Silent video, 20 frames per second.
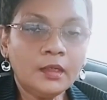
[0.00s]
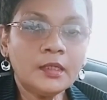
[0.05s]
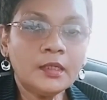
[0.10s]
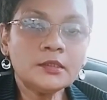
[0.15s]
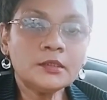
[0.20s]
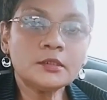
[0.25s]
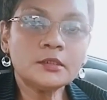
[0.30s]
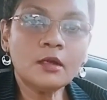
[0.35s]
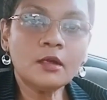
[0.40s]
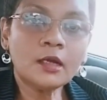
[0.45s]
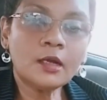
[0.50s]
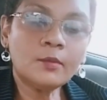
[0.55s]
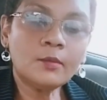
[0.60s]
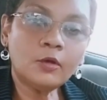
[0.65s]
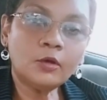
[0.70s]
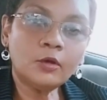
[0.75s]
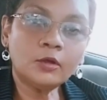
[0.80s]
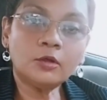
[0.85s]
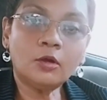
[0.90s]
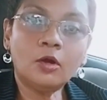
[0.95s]
Let's talk
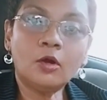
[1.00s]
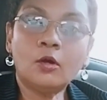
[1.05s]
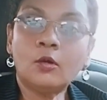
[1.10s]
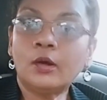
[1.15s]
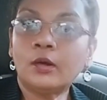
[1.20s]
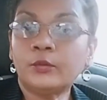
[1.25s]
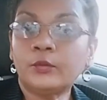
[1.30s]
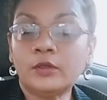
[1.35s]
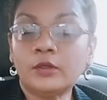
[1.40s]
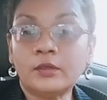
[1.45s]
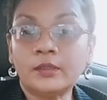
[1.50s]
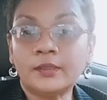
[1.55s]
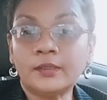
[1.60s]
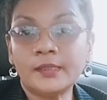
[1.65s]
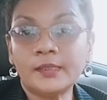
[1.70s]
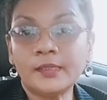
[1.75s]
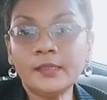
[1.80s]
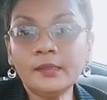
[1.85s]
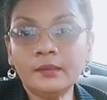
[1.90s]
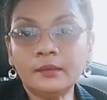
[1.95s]
about how are we gonna
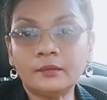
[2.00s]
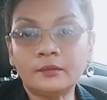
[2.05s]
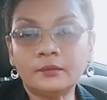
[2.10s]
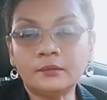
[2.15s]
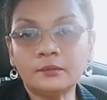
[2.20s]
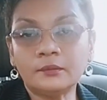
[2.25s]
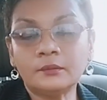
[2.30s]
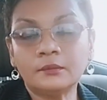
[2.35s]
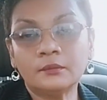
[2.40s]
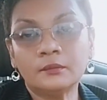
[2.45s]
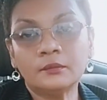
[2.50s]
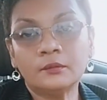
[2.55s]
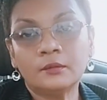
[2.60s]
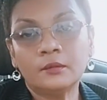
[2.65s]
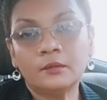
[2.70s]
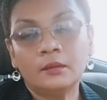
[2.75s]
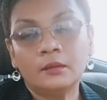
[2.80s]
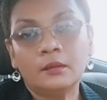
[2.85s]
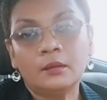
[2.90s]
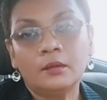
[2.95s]
heal.
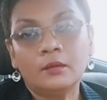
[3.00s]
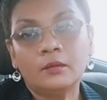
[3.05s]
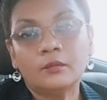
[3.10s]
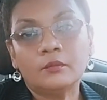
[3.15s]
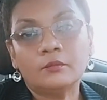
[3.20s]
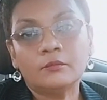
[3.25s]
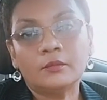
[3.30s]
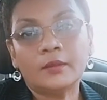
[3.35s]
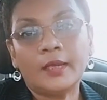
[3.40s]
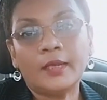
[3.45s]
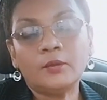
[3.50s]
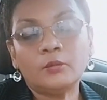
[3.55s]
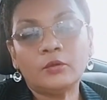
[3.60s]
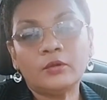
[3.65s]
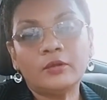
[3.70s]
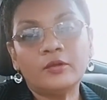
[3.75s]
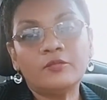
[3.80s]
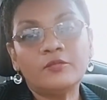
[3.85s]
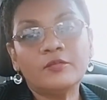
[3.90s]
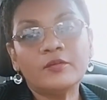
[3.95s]
Right,
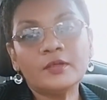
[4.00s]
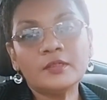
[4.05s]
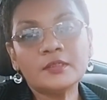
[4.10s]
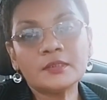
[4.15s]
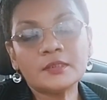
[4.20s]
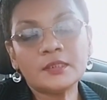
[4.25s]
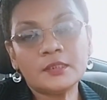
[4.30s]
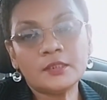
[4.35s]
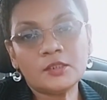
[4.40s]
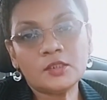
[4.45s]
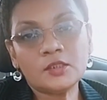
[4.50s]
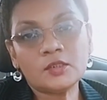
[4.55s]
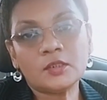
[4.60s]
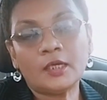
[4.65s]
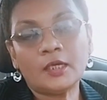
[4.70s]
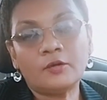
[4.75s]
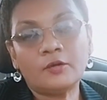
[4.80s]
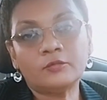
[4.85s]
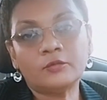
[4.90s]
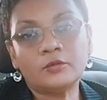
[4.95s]
one of the first things you
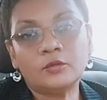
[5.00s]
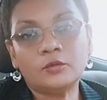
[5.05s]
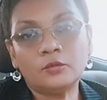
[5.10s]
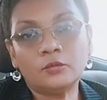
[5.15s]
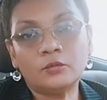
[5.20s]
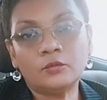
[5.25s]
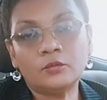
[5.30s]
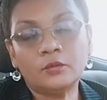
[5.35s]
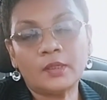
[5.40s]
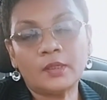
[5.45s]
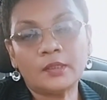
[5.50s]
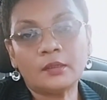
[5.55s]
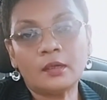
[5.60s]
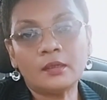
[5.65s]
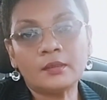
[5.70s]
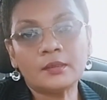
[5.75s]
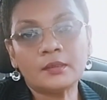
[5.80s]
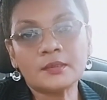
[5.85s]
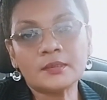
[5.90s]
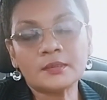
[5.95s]
have to know and
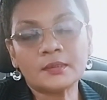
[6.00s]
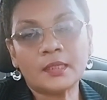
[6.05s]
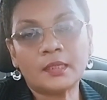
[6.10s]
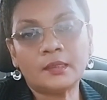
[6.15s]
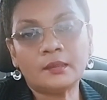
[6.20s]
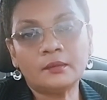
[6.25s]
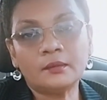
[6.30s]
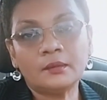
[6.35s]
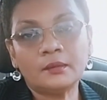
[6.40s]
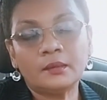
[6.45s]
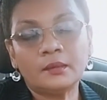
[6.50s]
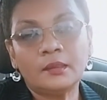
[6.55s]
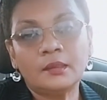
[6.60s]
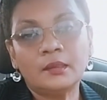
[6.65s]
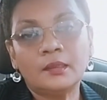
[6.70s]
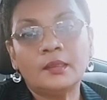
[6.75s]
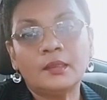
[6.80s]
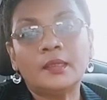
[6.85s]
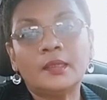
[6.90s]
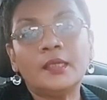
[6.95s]
understand,
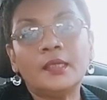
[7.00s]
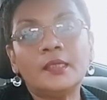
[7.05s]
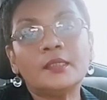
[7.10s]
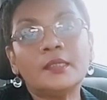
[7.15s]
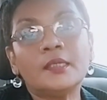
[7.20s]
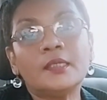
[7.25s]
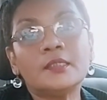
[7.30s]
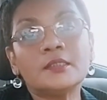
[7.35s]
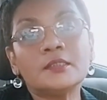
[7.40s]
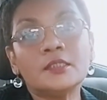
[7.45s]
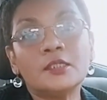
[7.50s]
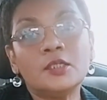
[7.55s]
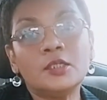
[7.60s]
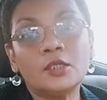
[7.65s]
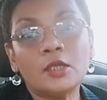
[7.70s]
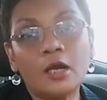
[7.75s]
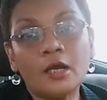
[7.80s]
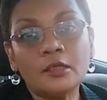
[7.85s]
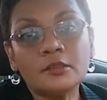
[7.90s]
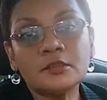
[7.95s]
it is
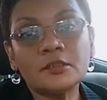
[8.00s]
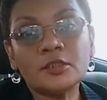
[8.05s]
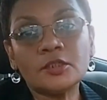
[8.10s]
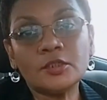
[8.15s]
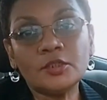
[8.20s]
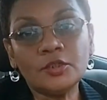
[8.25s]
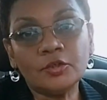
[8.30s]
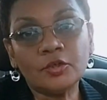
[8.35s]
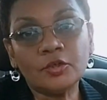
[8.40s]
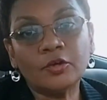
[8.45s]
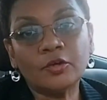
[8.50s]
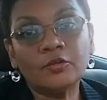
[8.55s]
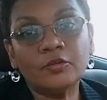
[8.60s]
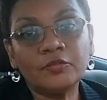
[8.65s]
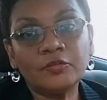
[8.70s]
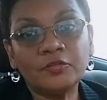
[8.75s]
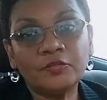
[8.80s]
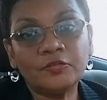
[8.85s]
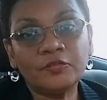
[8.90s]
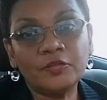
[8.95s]
not your
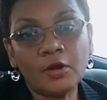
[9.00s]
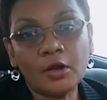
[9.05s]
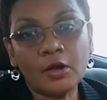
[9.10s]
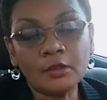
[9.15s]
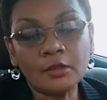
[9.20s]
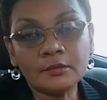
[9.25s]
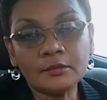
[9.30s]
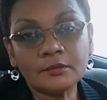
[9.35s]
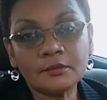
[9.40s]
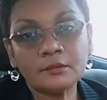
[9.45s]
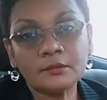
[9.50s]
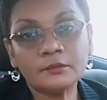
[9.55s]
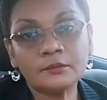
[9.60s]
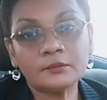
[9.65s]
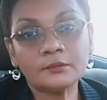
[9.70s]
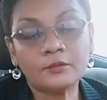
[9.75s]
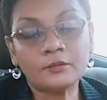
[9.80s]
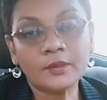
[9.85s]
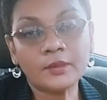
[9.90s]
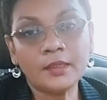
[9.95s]
fault.
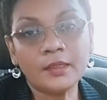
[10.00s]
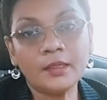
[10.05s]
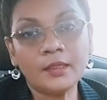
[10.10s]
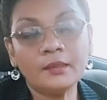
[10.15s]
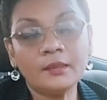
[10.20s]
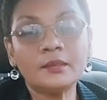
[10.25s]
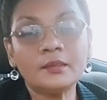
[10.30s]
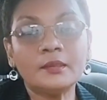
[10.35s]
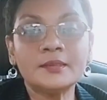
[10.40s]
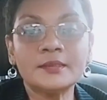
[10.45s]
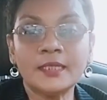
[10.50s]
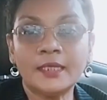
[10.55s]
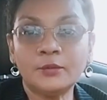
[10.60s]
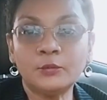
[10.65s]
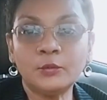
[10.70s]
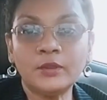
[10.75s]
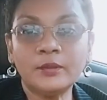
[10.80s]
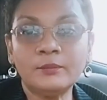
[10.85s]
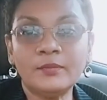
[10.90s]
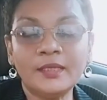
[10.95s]
Okay, say
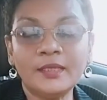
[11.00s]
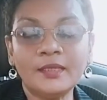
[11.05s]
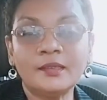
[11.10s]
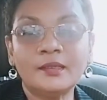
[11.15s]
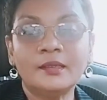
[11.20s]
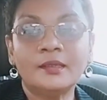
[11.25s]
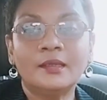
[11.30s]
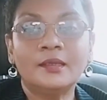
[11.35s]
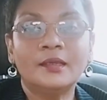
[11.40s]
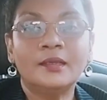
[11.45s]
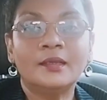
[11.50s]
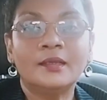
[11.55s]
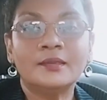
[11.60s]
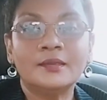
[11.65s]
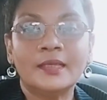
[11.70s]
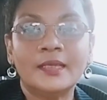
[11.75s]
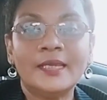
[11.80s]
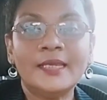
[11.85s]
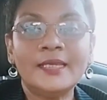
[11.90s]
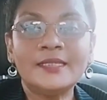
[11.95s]
it with me.
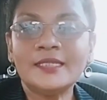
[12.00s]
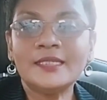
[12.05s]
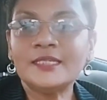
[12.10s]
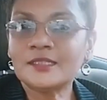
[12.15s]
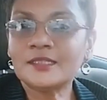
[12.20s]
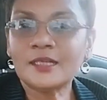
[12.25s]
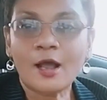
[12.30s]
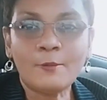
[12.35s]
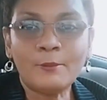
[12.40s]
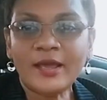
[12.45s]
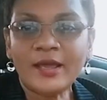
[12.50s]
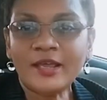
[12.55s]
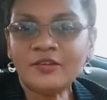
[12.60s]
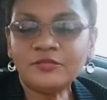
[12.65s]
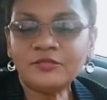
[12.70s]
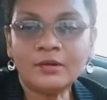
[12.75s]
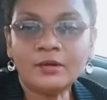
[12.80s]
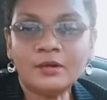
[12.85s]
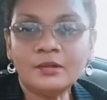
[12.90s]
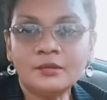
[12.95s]
It is not my
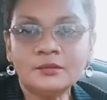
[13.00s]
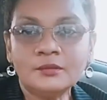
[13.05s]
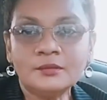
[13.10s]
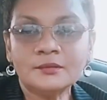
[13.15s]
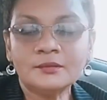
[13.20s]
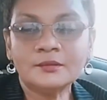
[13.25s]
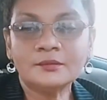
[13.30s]
fault.